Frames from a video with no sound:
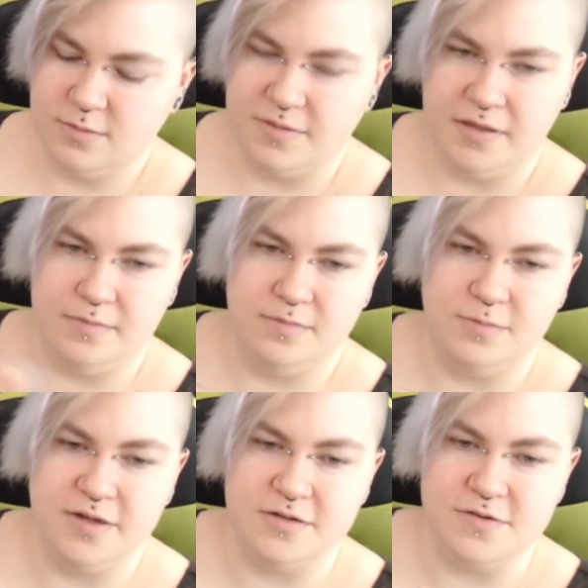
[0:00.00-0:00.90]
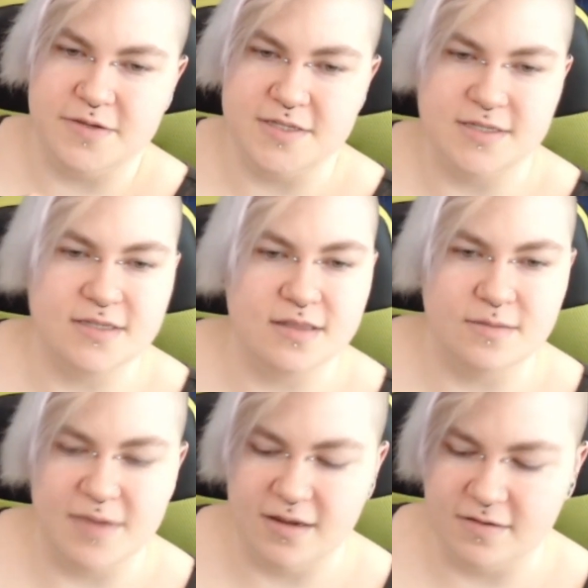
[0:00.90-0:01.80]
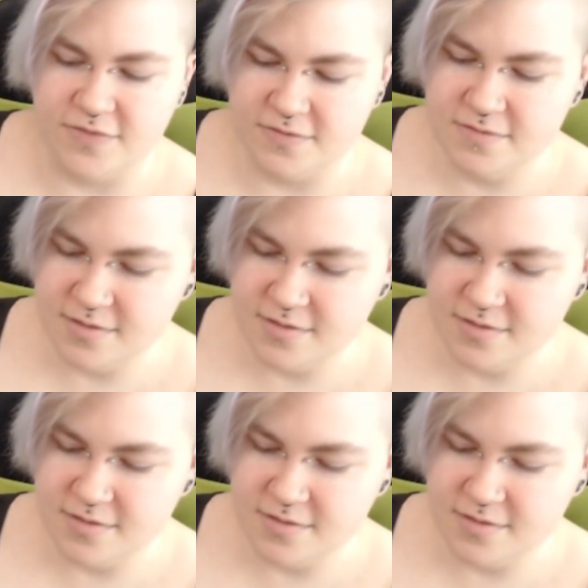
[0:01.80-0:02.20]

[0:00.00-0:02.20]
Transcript: Like weird noises in the microphone.